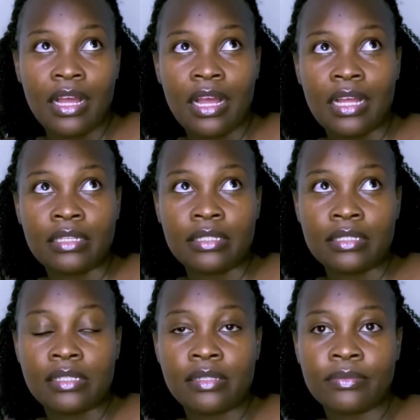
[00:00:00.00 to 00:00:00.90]

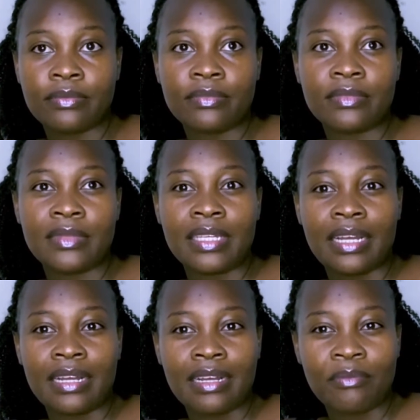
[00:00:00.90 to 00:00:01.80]
And
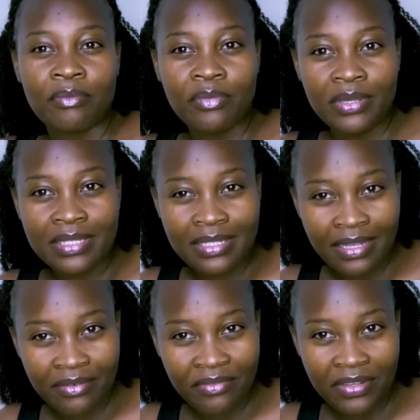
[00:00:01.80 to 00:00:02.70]
the best
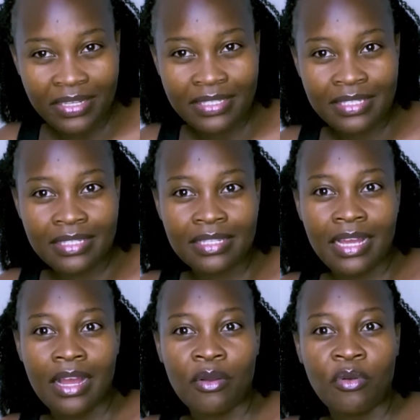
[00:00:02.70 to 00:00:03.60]
advice
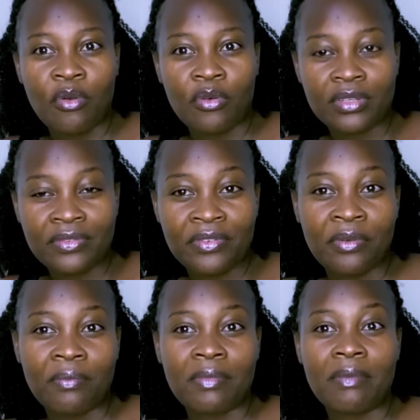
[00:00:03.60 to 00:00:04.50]
I got
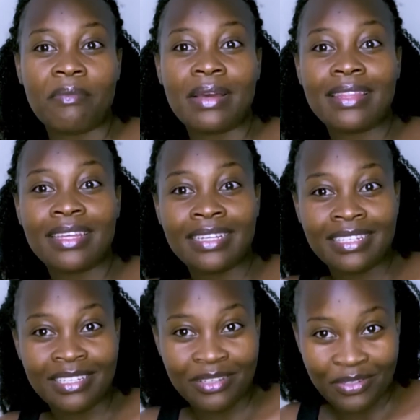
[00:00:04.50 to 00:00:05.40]
from my
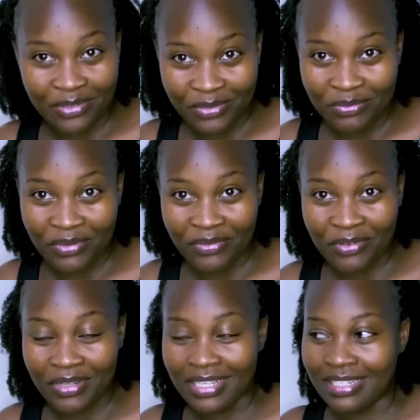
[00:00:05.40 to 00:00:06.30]
mother-in-law
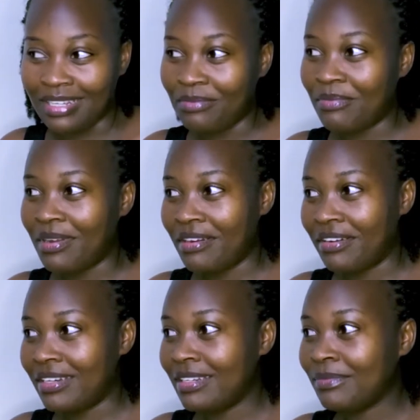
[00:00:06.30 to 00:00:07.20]
before getting
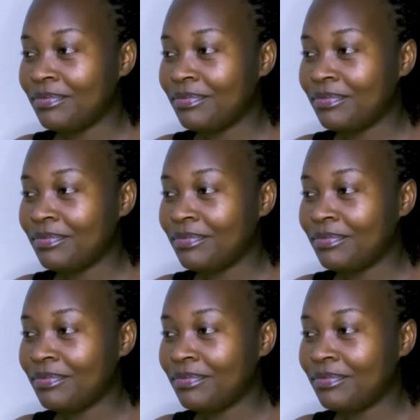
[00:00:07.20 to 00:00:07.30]
married,